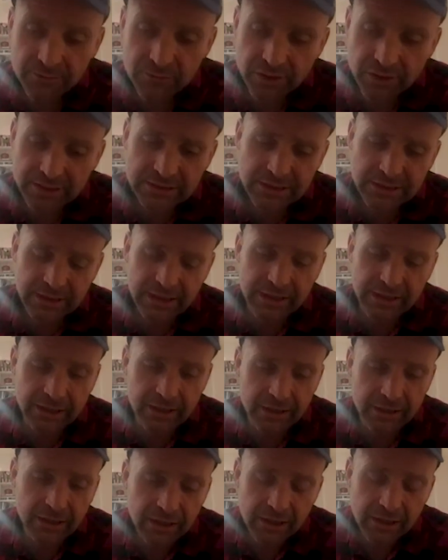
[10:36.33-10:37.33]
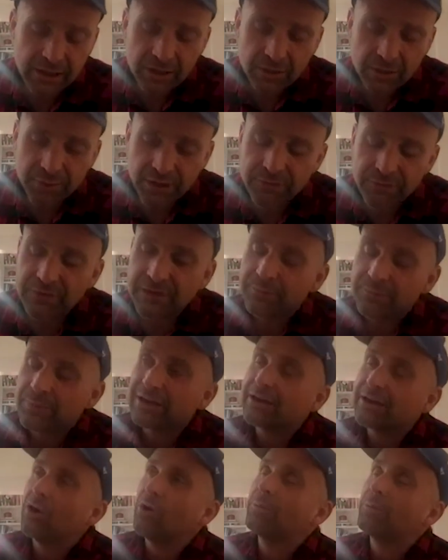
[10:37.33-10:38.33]
So that's the kind of pivot. But
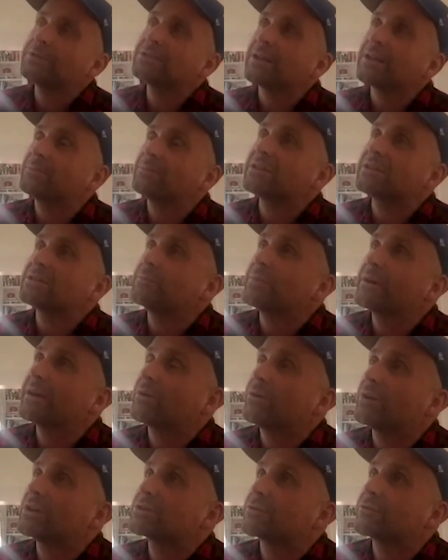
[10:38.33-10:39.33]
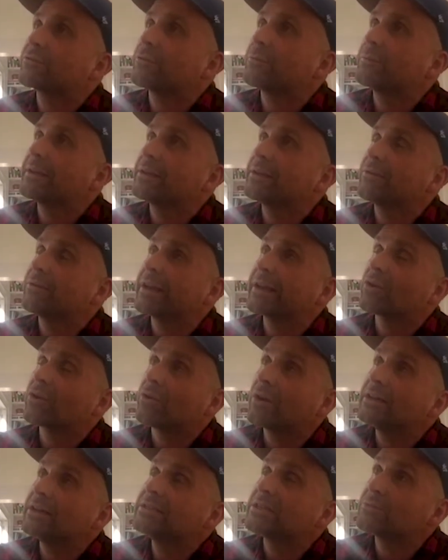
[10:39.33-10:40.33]
it opens up this big question for me of like
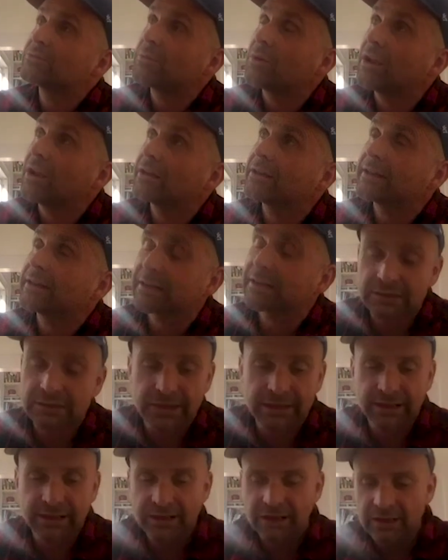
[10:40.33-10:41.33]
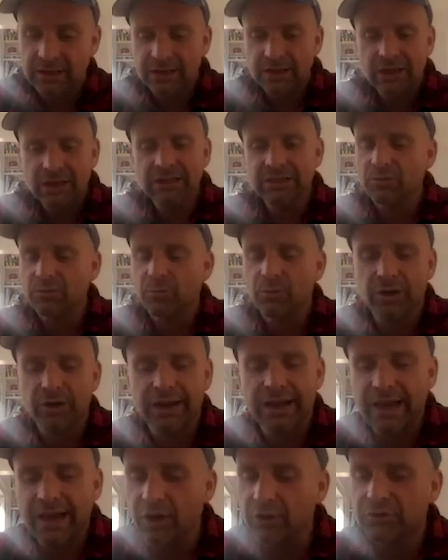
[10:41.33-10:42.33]
crisis politics. Like, listen, we're in
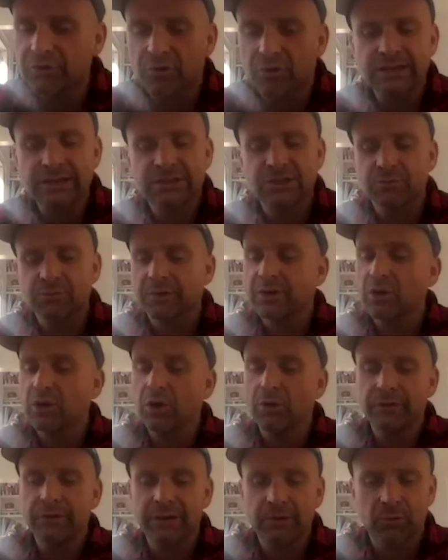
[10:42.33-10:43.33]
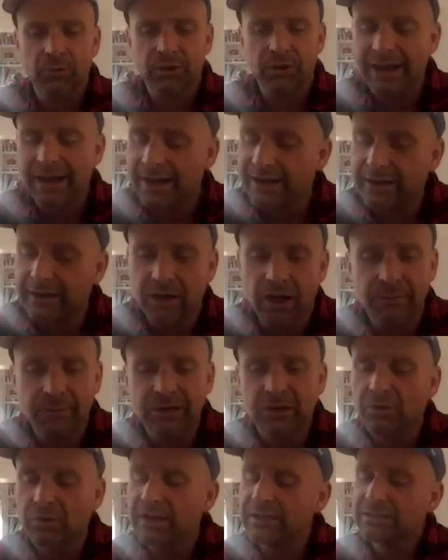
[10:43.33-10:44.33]
a health crisis with COVID, we're in an
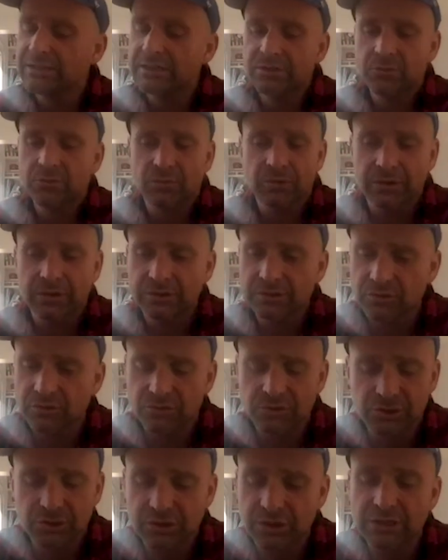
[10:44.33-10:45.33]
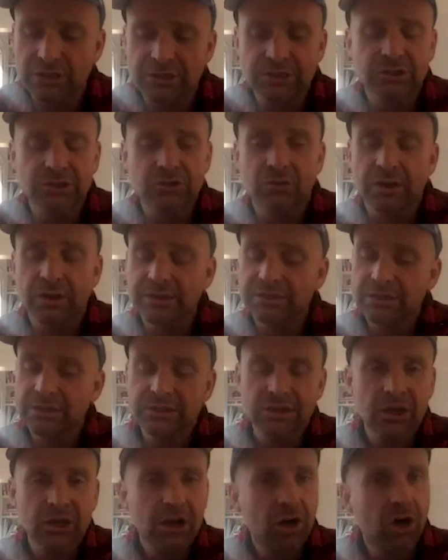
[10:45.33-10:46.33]
economic crisis, we're in a social justice
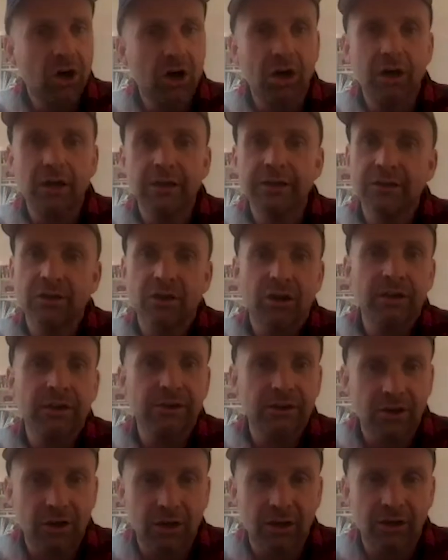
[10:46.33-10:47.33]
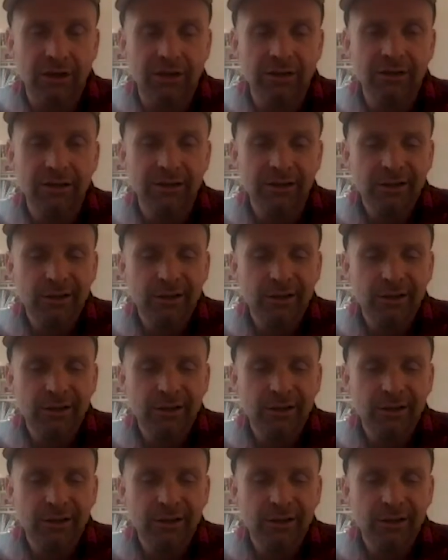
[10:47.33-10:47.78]
crisis, on and on and on.